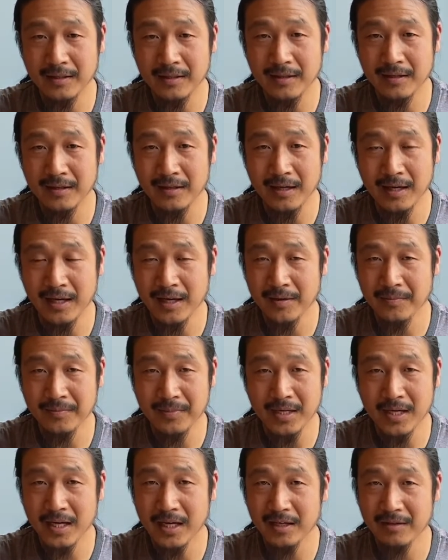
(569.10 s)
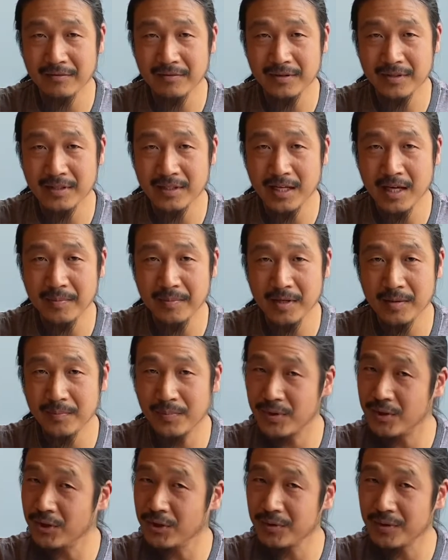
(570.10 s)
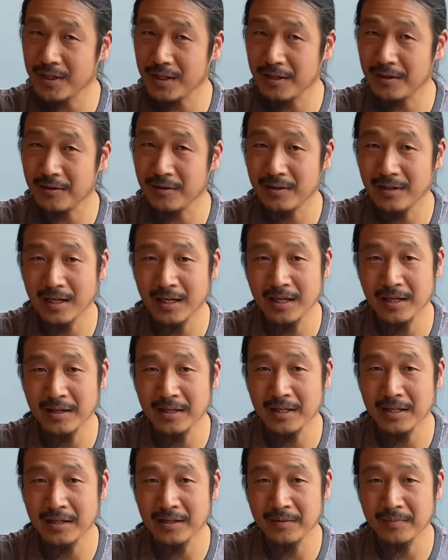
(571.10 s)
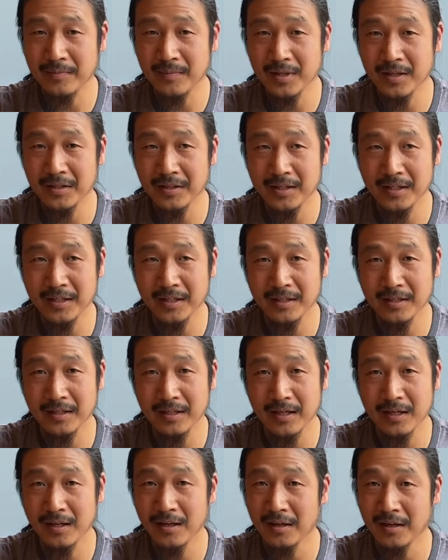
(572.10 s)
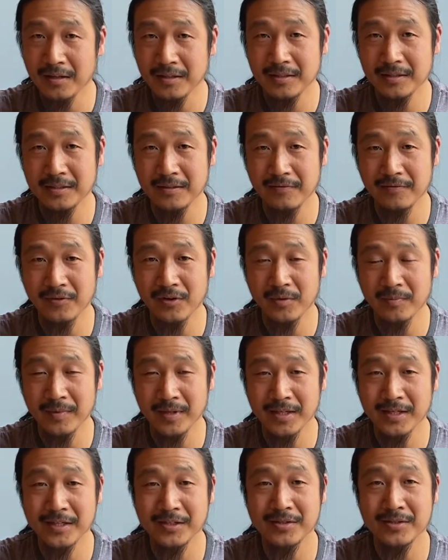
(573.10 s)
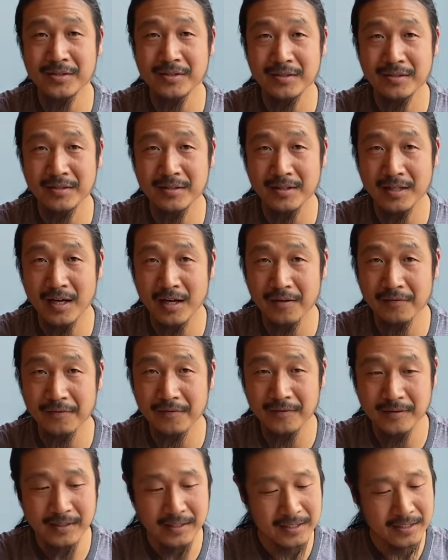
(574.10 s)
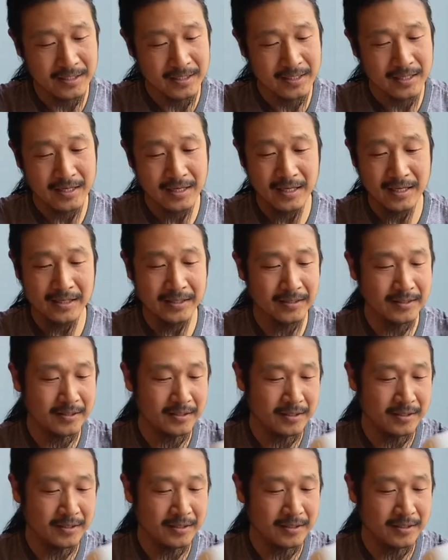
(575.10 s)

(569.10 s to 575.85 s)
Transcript: I'm kind of semi-pro now. I am learning a lot from the kitchen staff, and